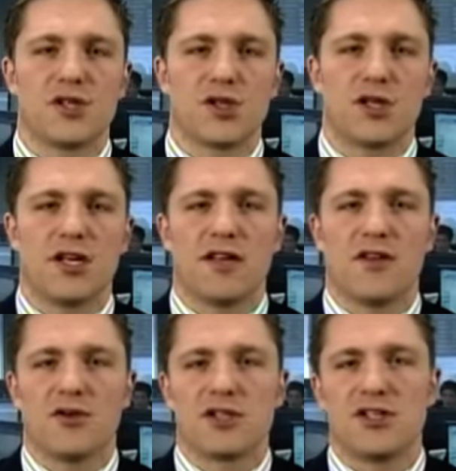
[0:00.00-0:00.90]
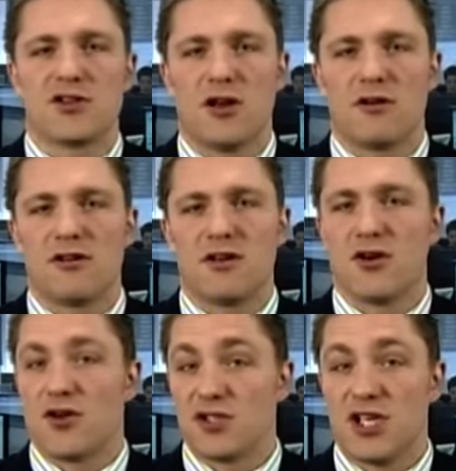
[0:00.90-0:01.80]
I mean, tr traditionally the Aussie
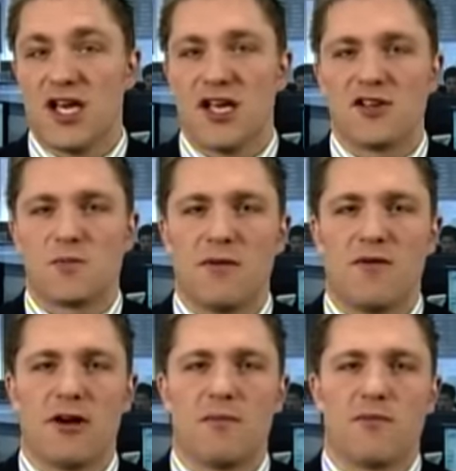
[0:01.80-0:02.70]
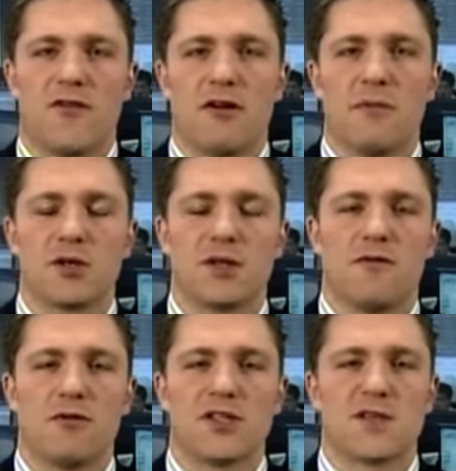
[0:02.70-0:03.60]
dollar and, and Aussie yen has been very,
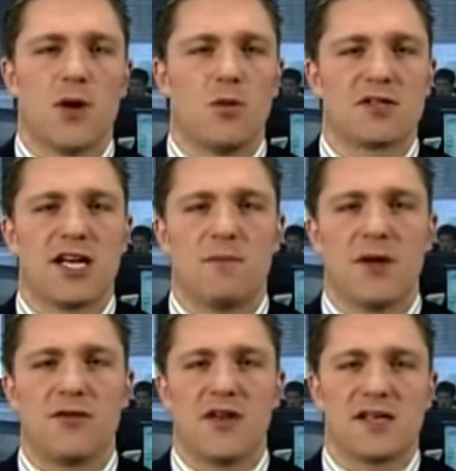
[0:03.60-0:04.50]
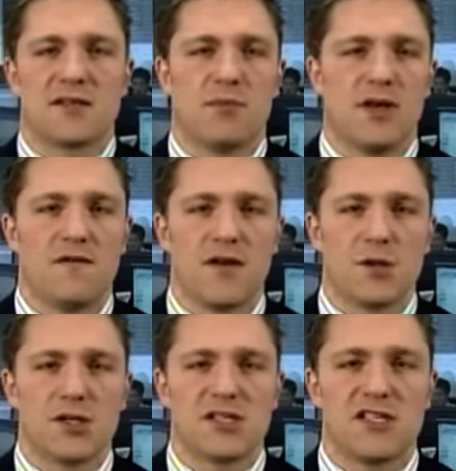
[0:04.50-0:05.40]
very much influenced by what's happening on the S
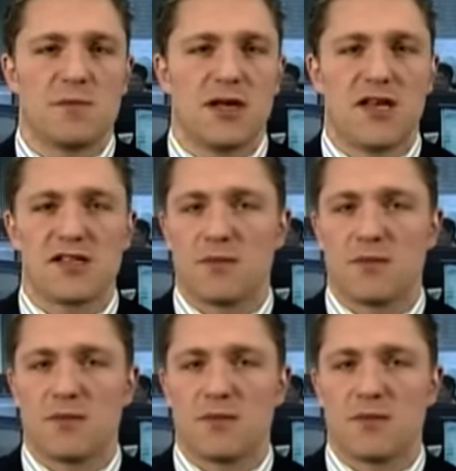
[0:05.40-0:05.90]
and P futures.